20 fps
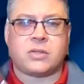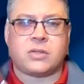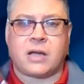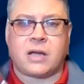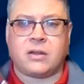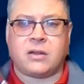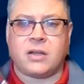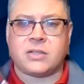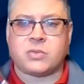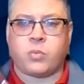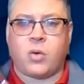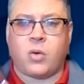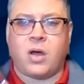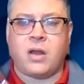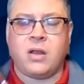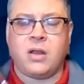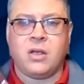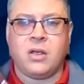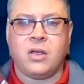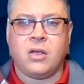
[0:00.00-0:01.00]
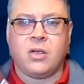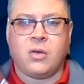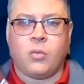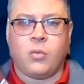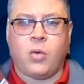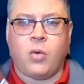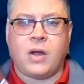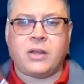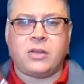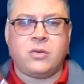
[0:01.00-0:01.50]
Tell us what,
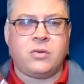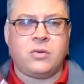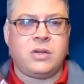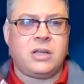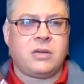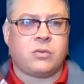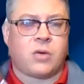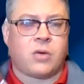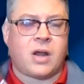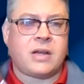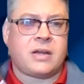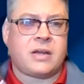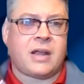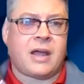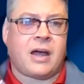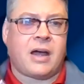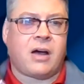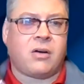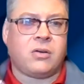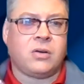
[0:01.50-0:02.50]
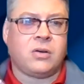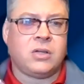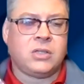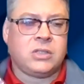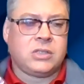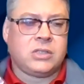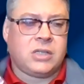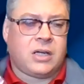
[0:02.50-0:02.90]
what you need right now